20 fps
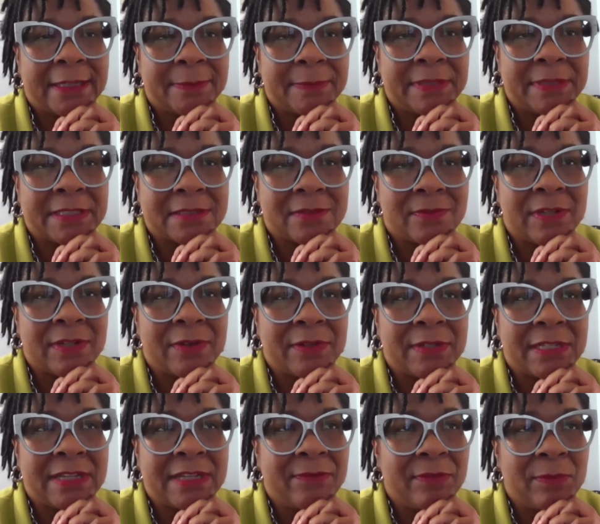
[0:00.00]
It's very,
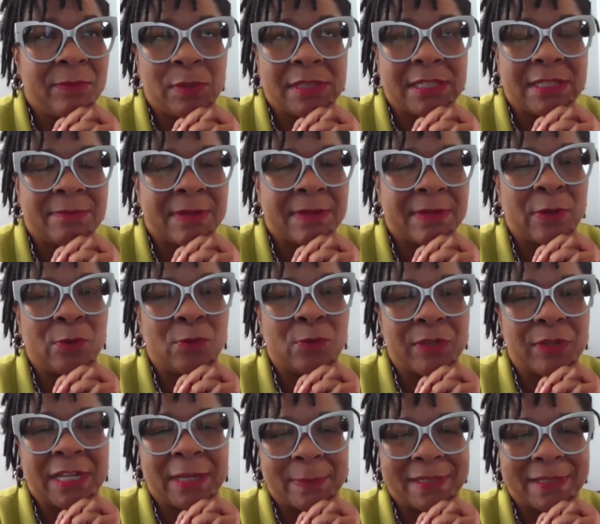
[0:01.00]
even within my own
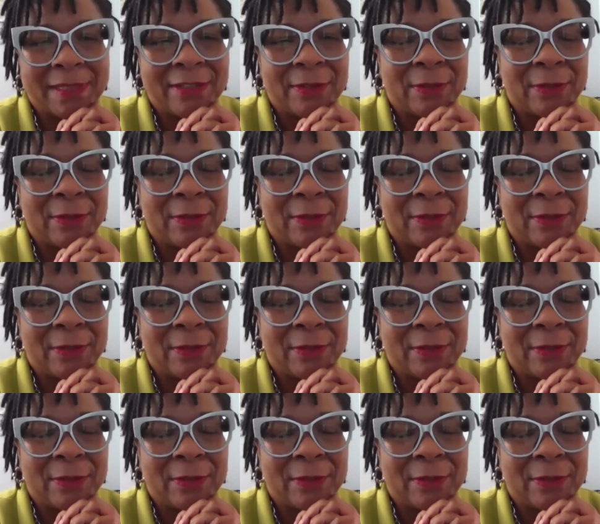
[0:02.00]
family,